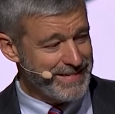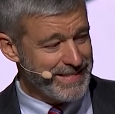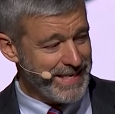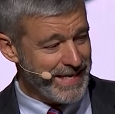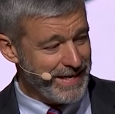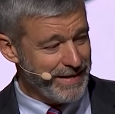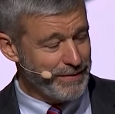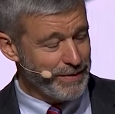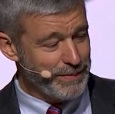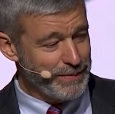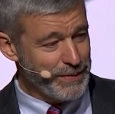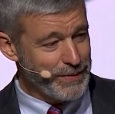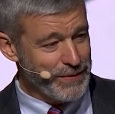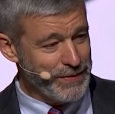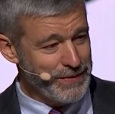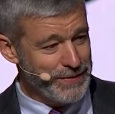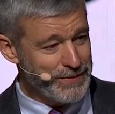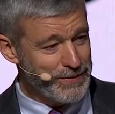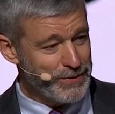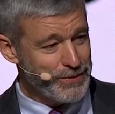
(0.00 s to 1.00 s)
terrible
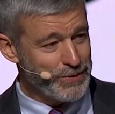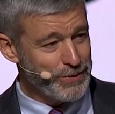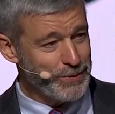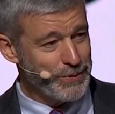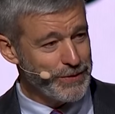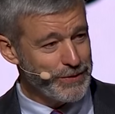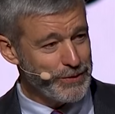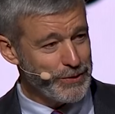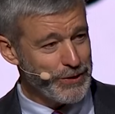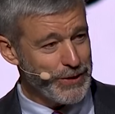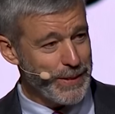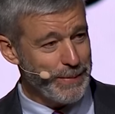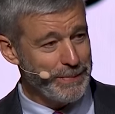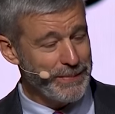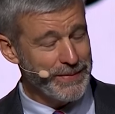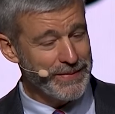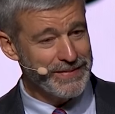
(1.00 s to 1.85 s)
stewardship